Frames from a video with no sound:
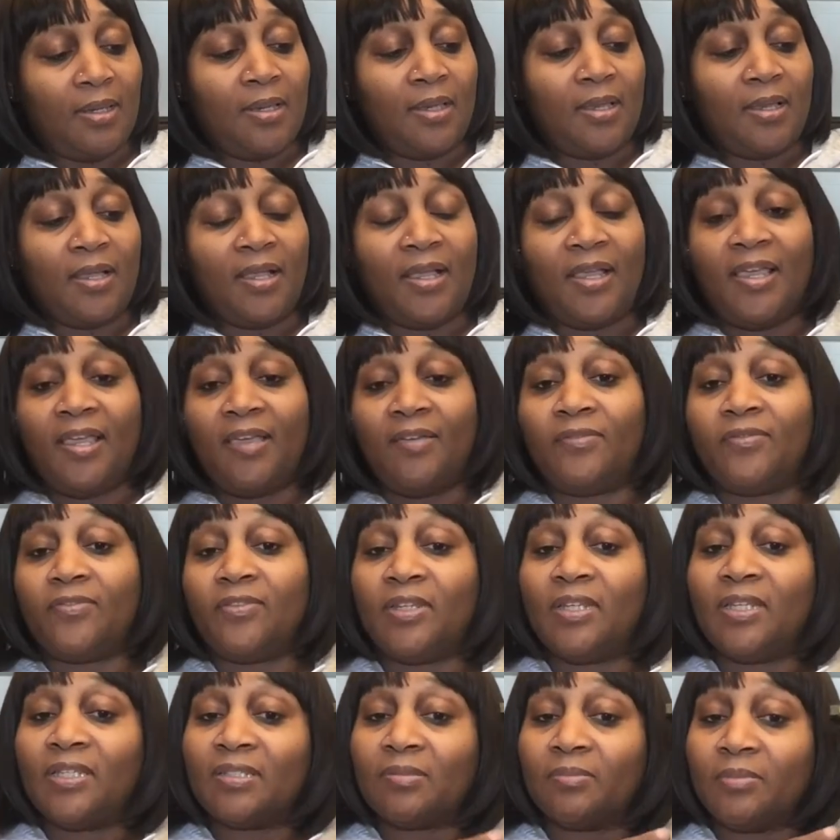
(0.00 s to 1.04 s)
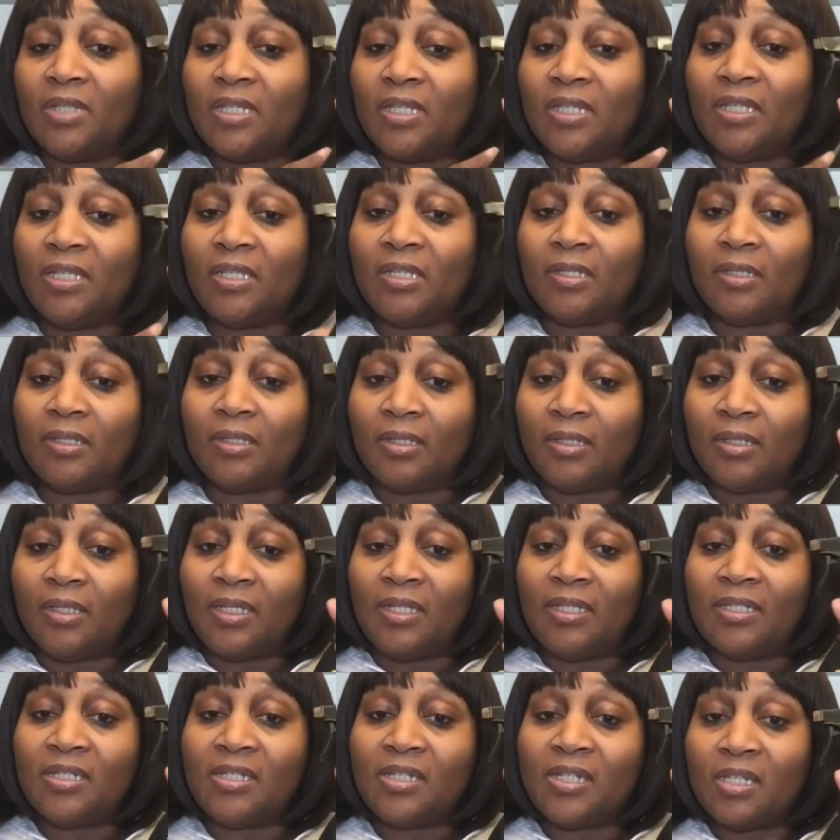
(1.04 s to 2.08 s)
I have some
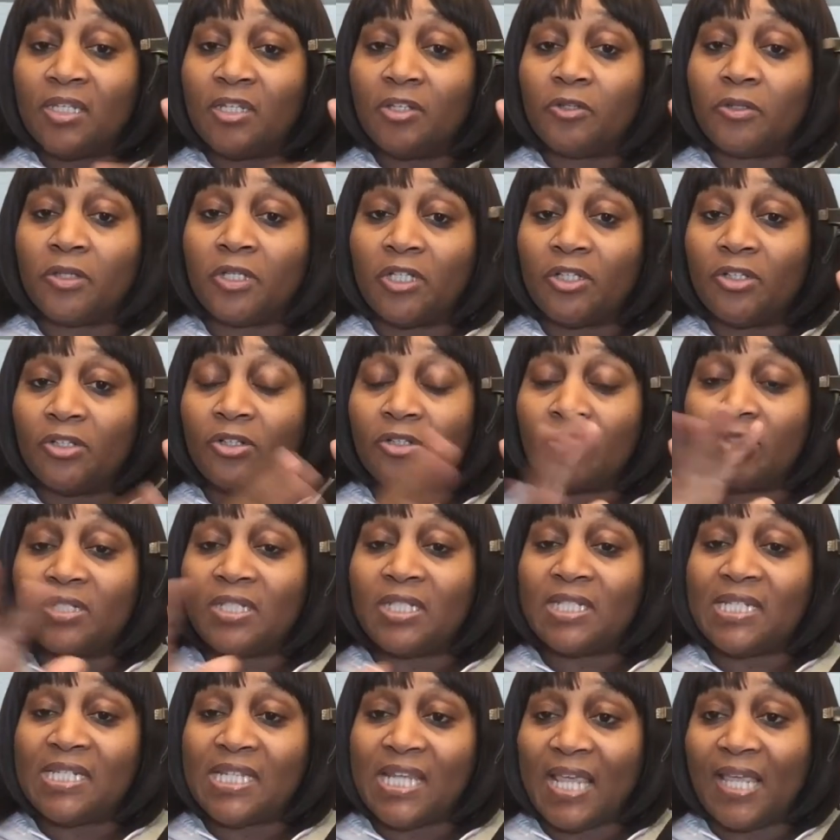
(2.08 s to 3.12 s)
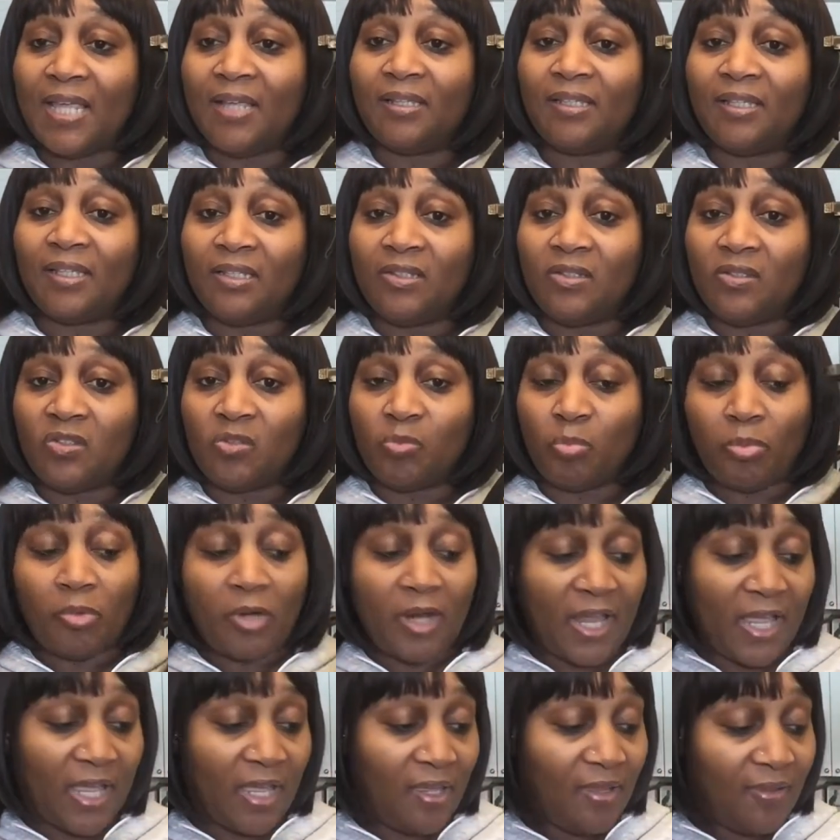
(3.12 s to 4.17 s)
interior detailing
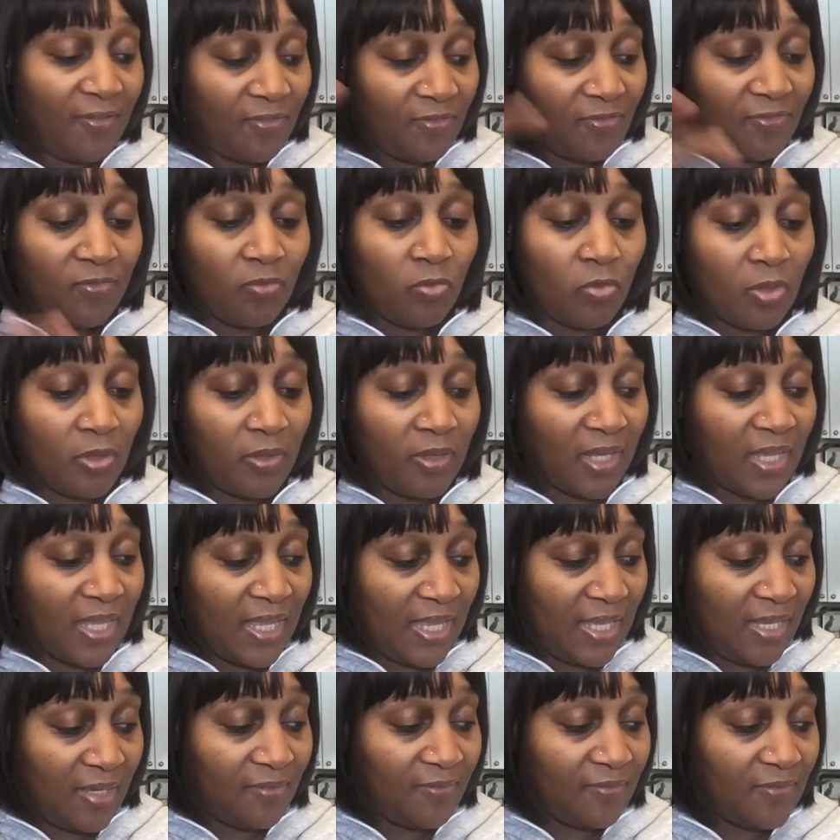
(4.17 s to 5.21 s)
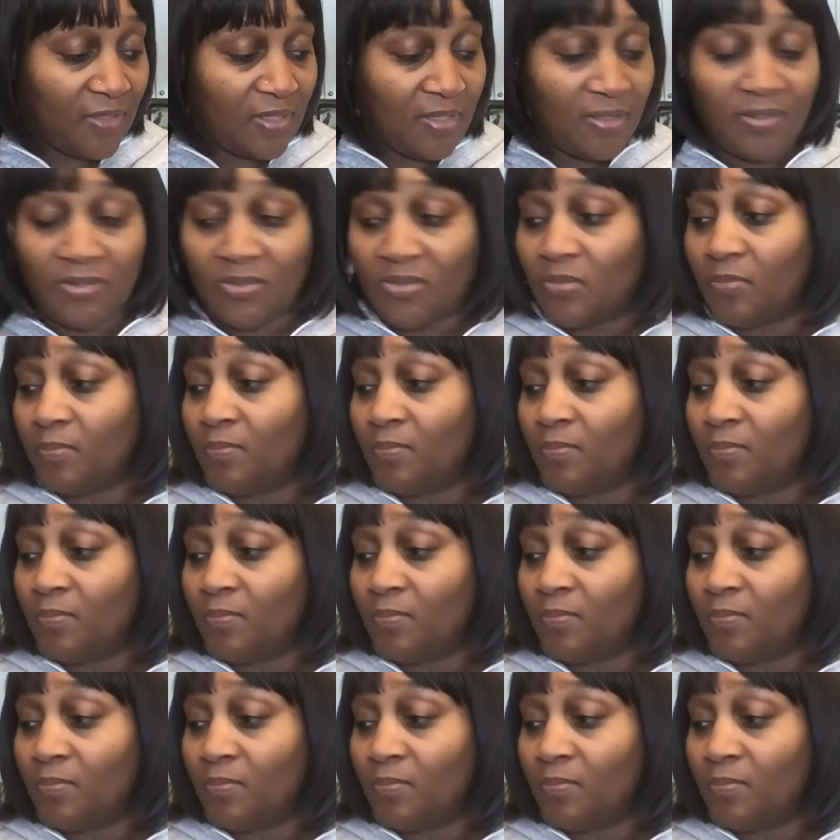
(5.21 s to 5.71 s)
spray for the canvas,